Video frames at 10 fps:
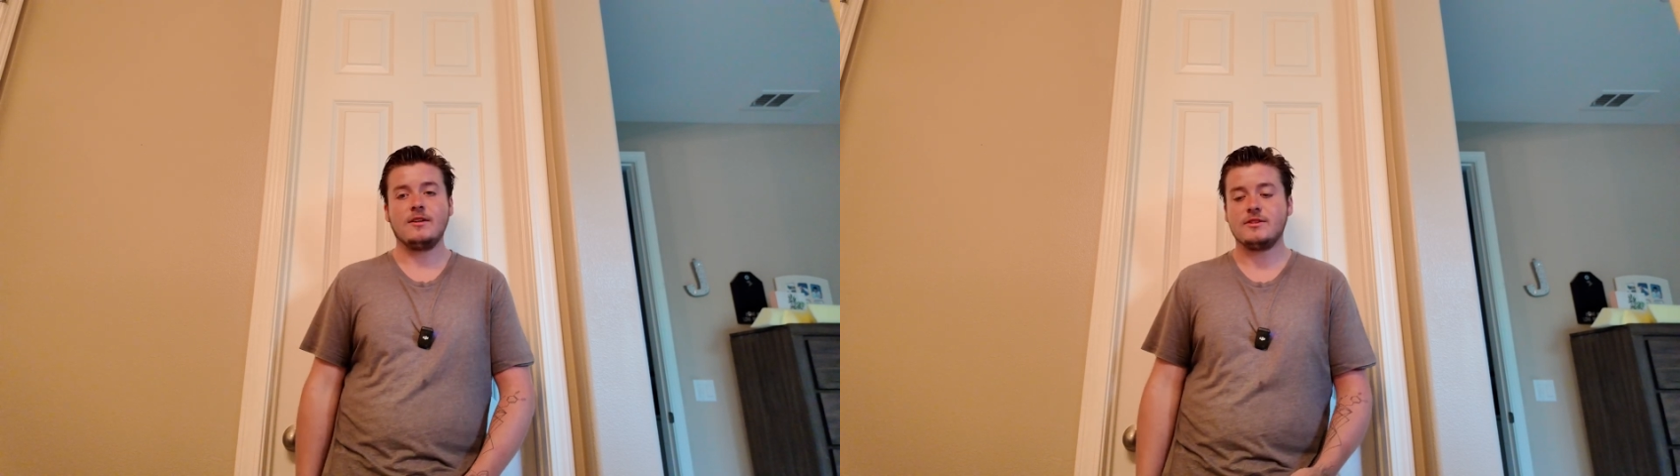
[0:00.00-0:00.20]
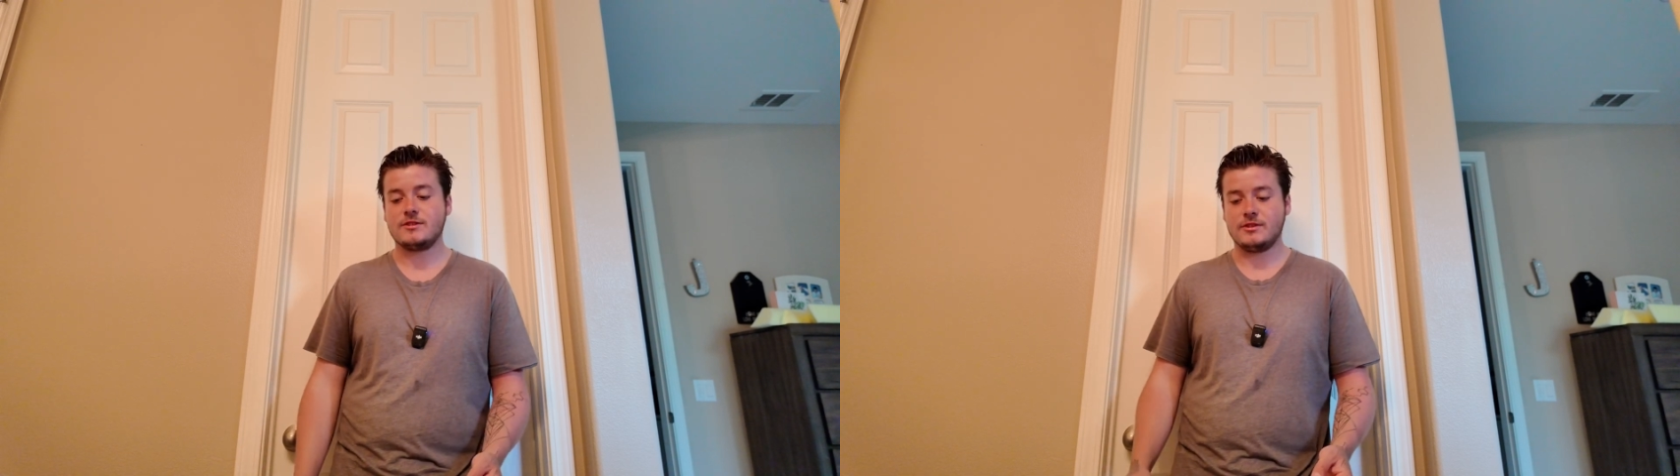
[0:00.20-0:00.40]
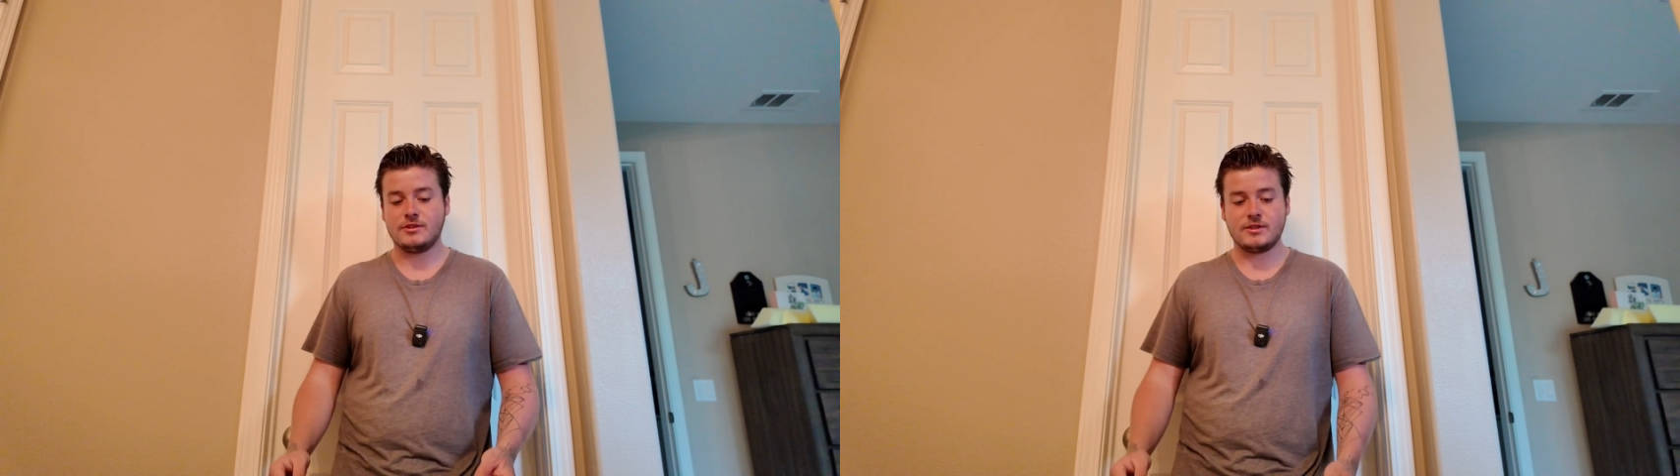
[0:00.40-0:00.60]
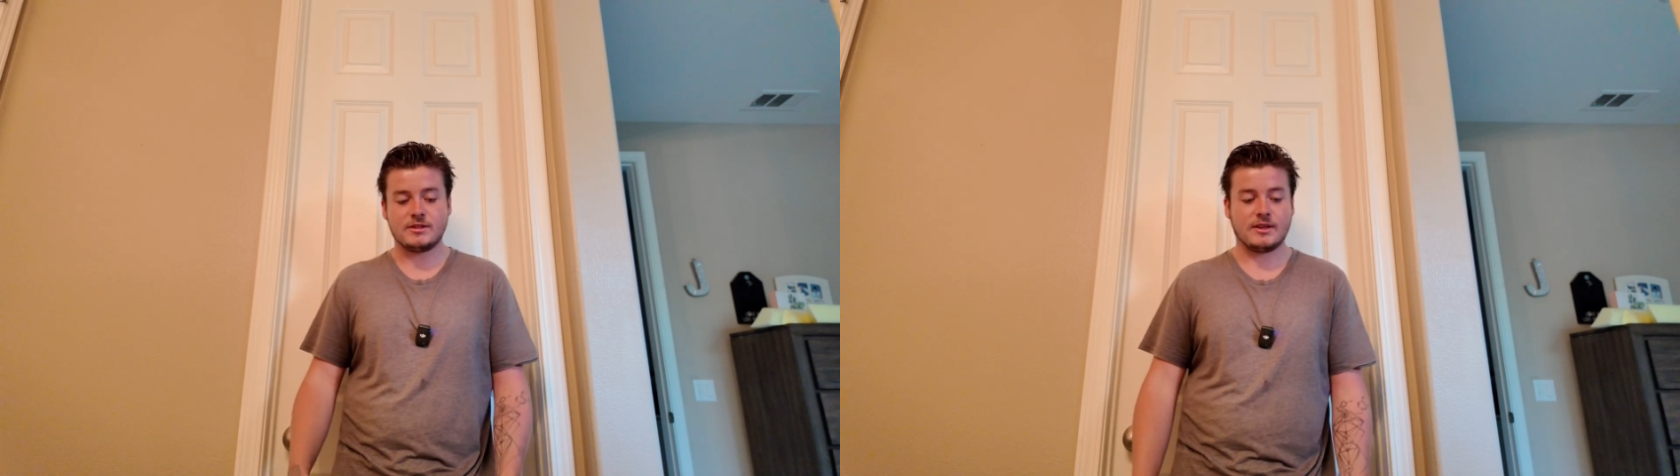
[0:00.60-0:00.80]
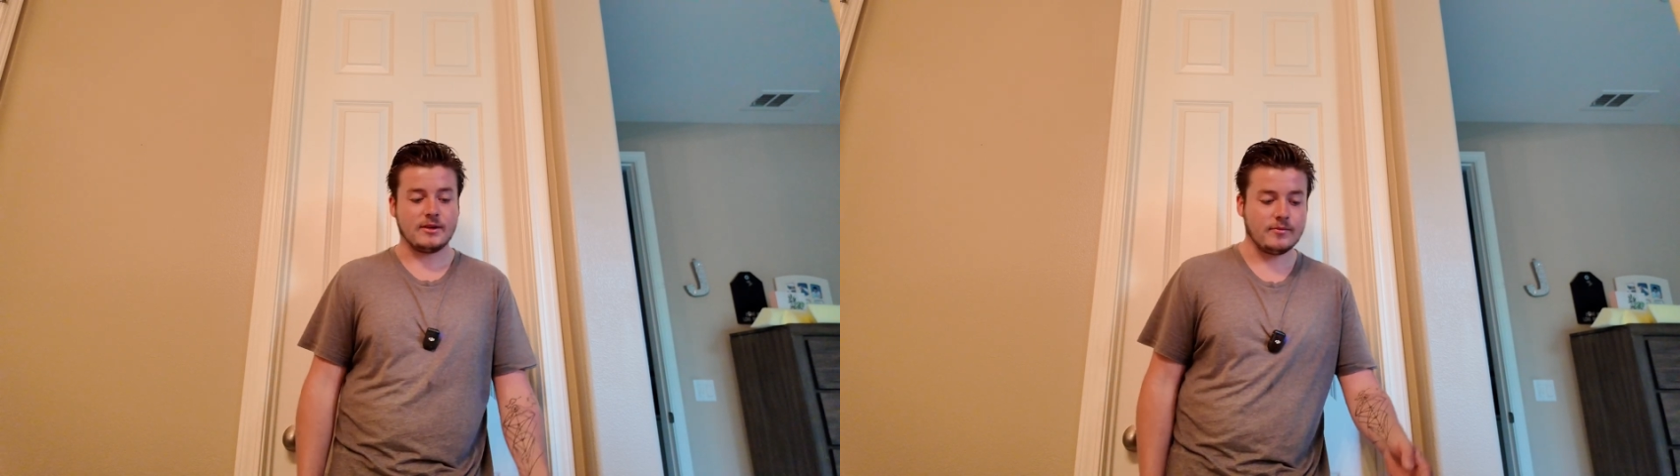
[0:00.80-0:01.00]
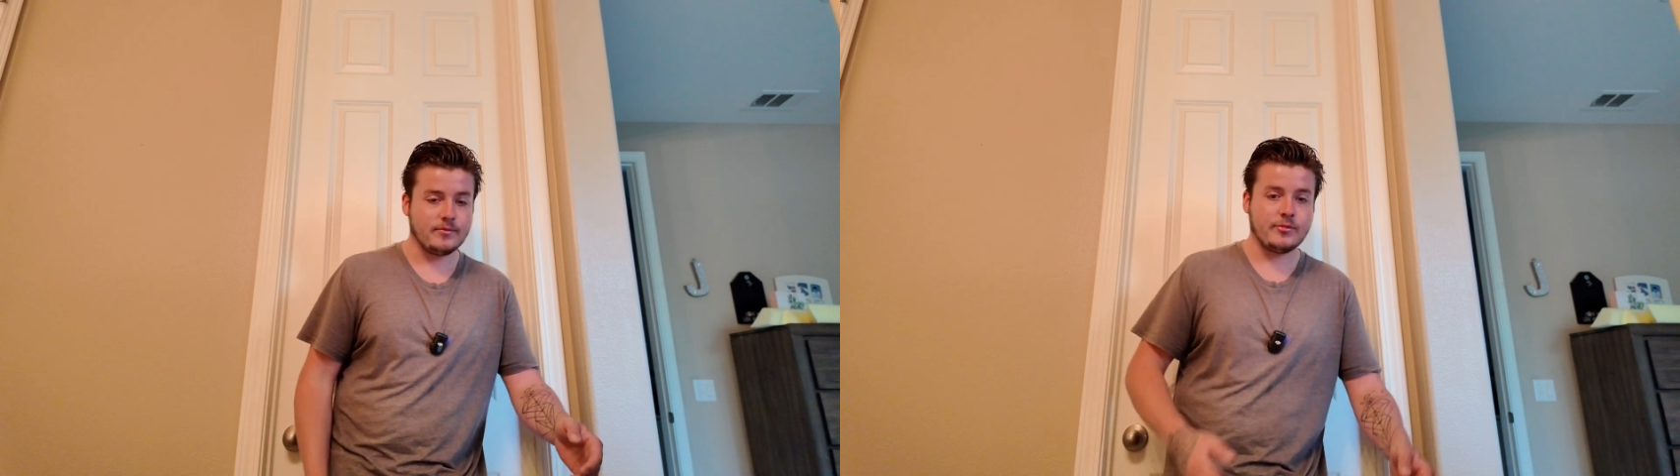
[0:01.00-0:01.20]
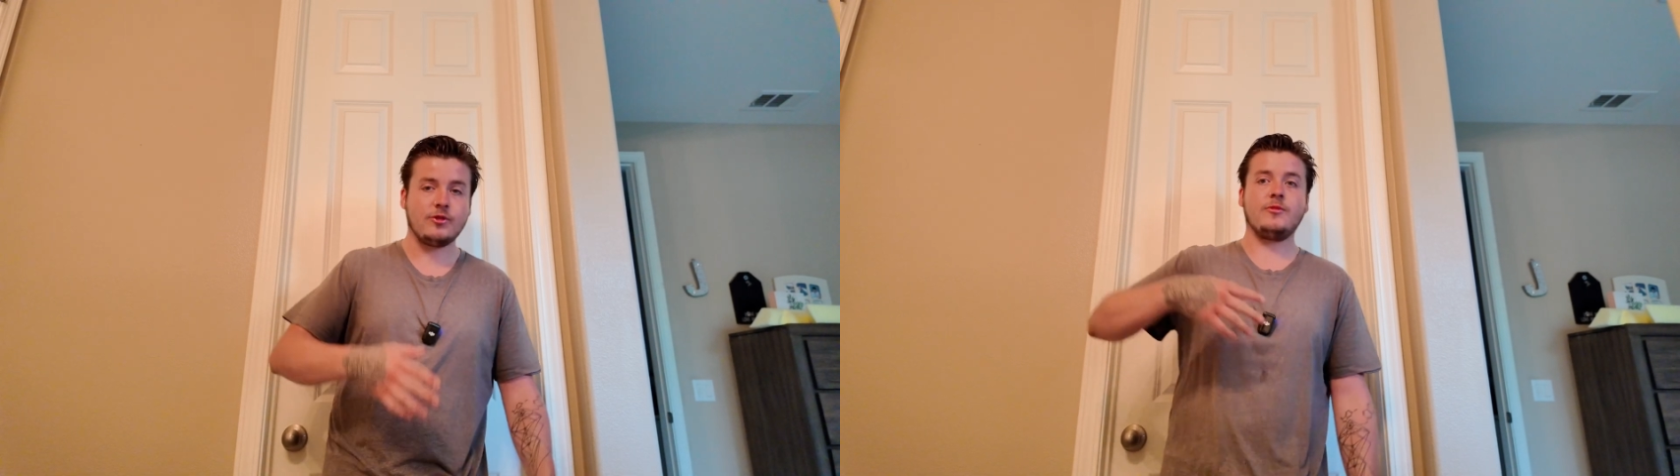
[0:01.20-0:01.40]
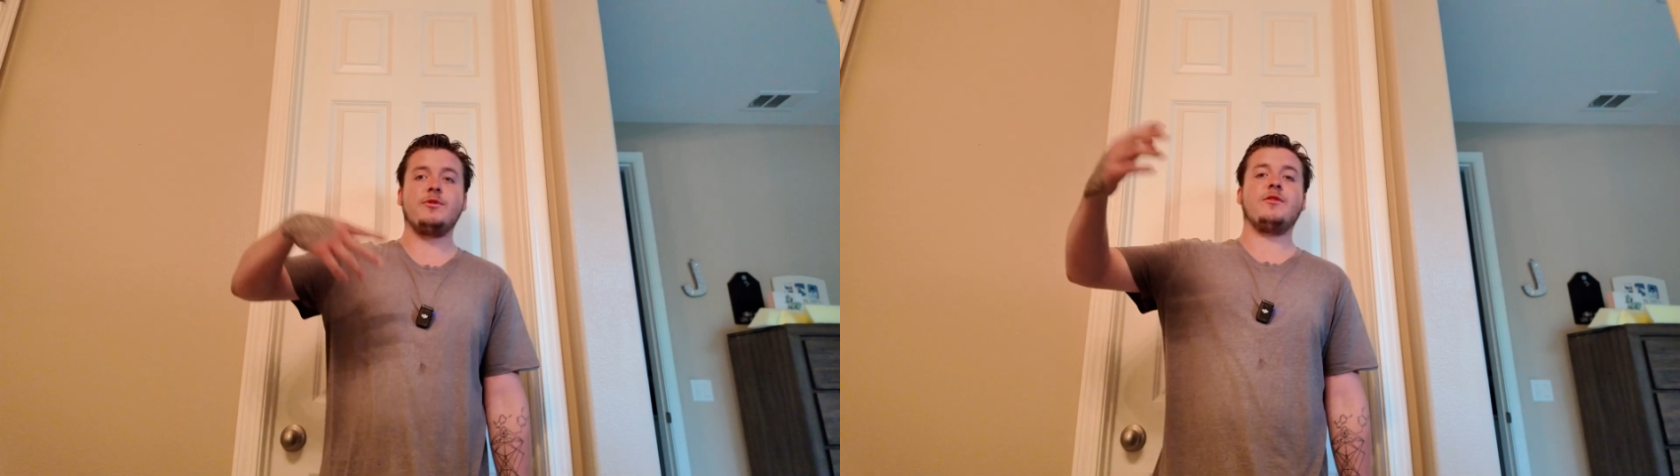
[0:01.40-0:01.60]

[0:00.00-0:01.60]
So you're just like, boom,